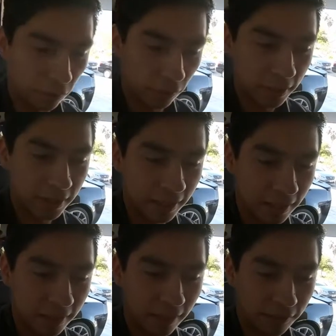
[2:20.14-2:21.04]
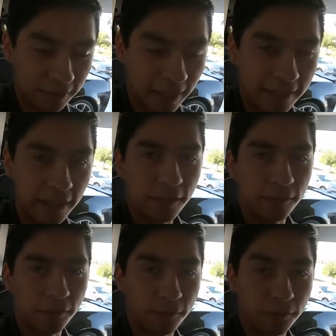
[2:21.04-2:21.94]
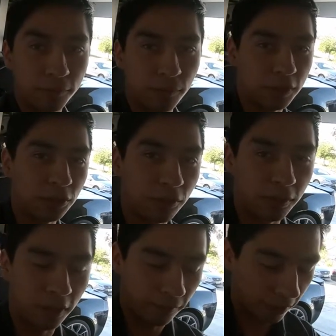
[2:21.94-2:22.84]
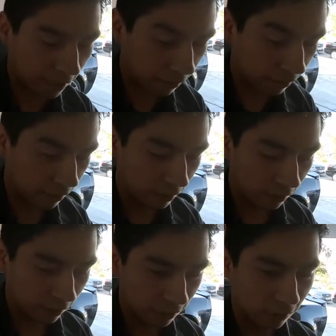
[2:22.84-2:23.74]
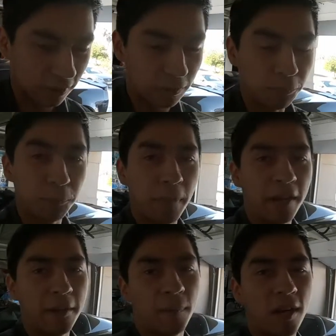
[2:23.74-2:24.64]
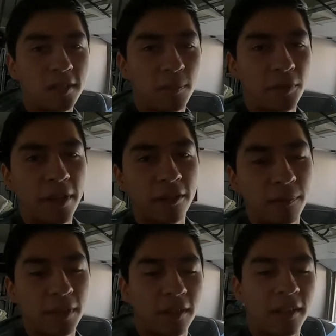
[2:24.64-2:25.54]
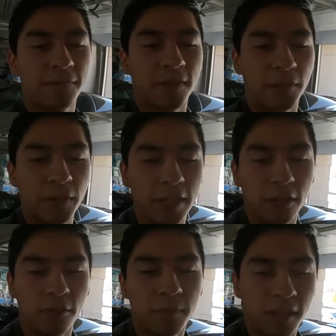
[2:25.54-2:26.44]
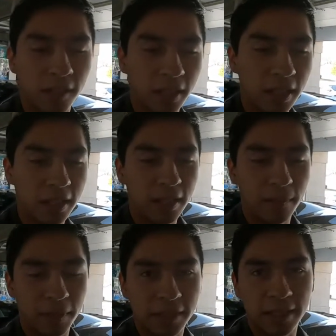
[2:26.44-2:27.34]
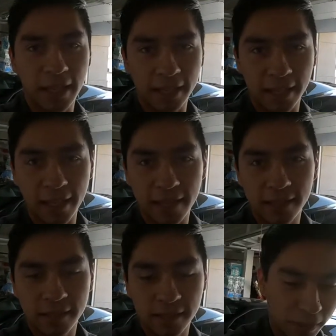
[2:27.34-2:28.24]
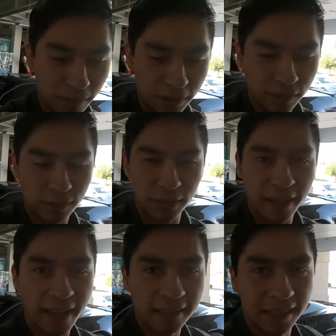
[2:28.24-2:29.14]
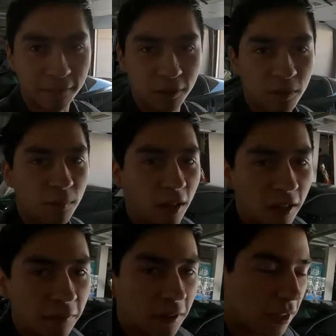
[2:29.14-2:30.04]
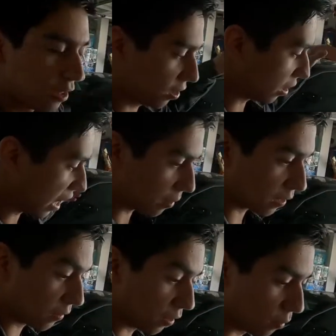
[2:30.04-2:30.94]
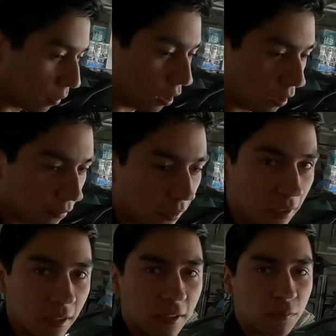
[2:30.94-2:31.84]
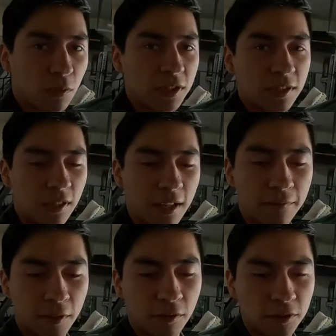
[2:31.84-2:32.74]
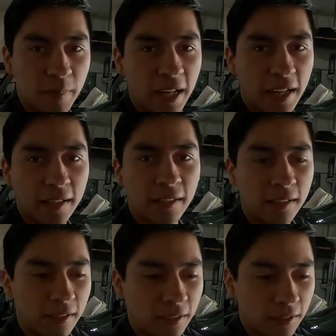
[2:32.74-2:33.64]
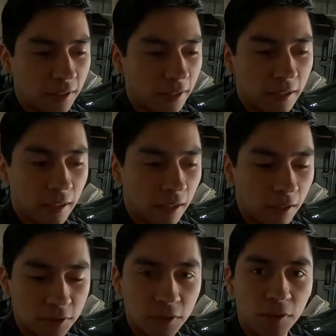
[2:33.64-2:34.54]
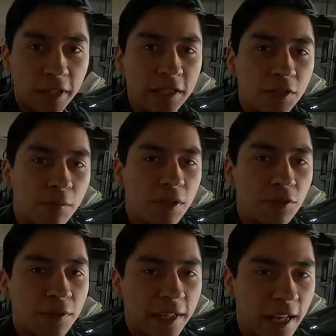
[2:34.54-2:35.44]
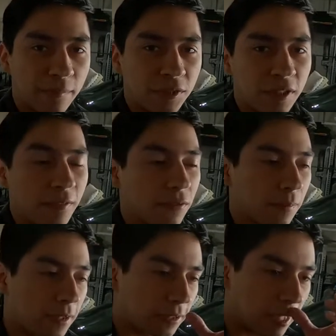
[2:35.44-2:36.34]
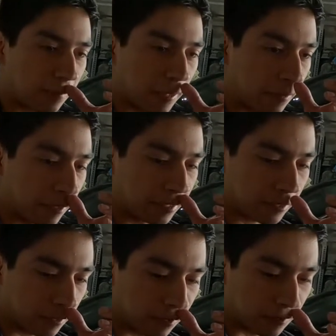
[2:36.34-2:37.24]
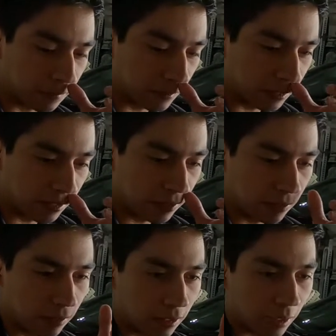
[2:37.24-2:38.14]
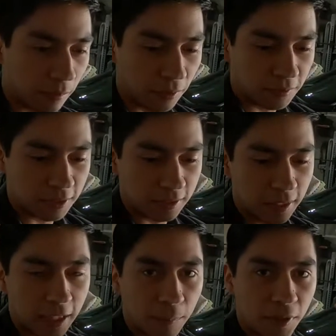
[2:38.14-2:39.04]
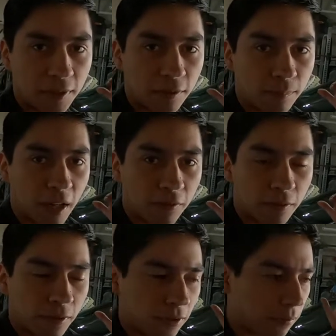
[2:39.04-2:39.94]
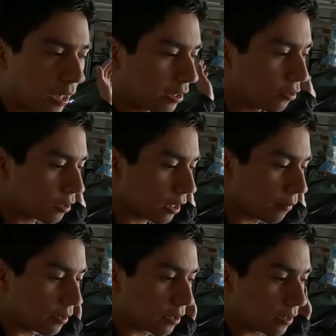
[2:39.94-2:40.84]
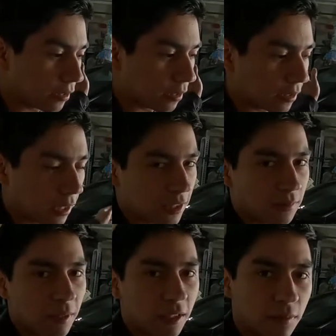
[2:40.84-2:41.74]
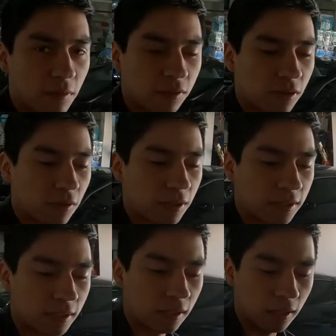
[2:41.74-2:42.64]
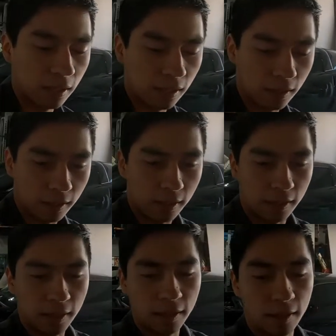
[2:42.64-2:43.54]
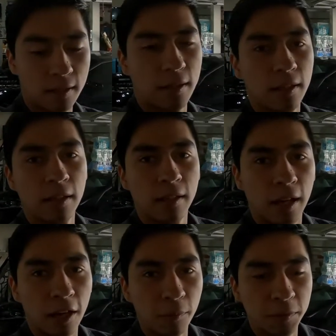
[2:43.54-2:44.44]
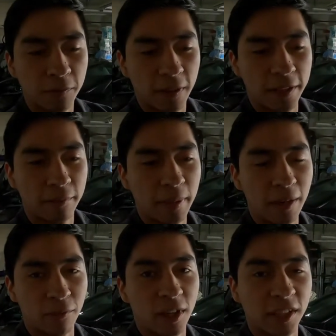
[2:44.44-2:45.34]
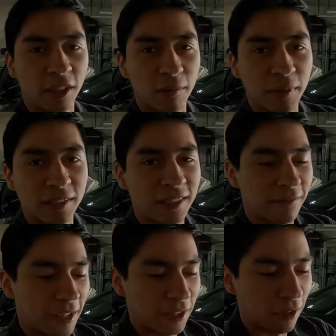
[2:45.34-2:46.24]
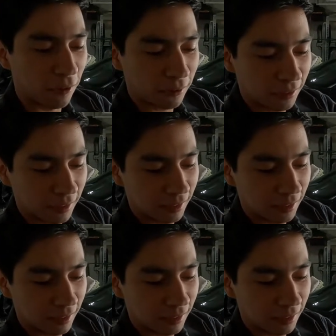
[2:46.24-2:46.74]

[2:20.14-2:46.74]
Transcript: noise sounds identical to what's going on right now. So it's very possible that it could be a lifter. I really hope not, because in that case, pretty much the heads have to come off, the cams have to come off, because once the lifter goes bad, it also eats away through the cam, so you have to replace the cam anyway. So I'm gonna take apart the valve cover on the passenger side, which is the side that's making the most noise, and I hope to find a bad rocker arm, because if I don't,